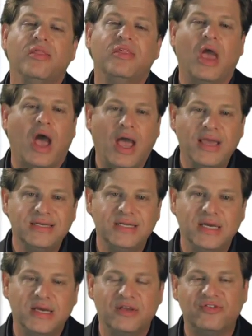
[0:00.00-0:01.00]
The
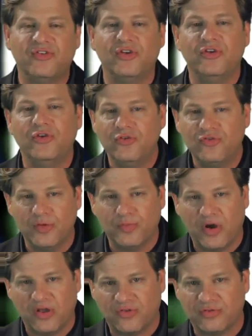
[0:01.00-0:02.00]
idea is to use the
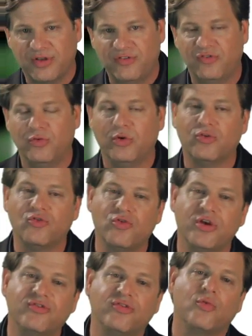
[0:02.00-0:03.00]
press release to
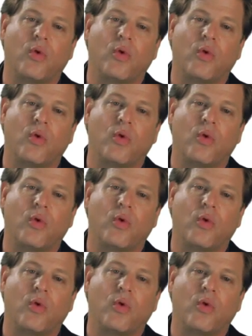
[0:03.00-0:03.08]
increase the